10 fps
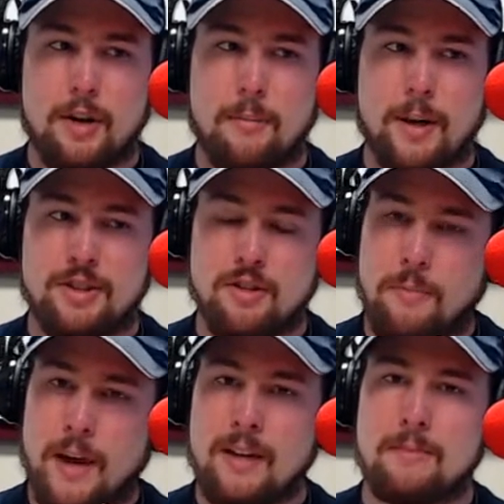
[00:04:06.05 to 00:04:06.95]
a bunch of
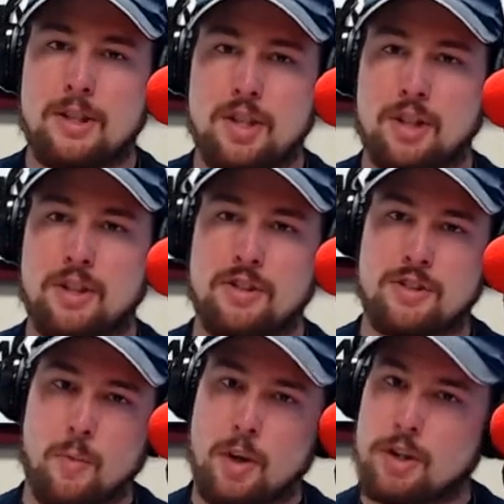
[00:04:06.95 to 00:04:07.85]
pagan magicians
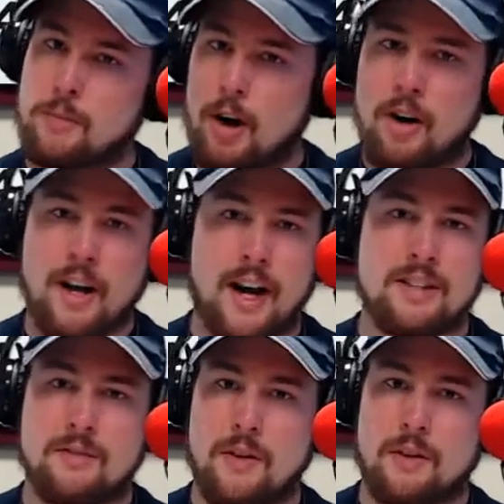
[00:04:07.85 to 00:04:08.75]
that worship all
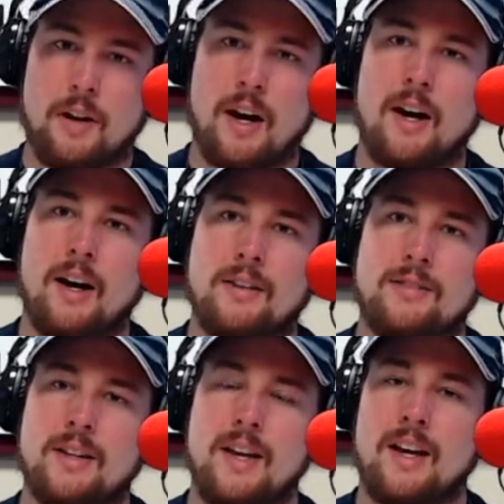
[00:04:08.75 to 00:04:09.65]
kinds of other gods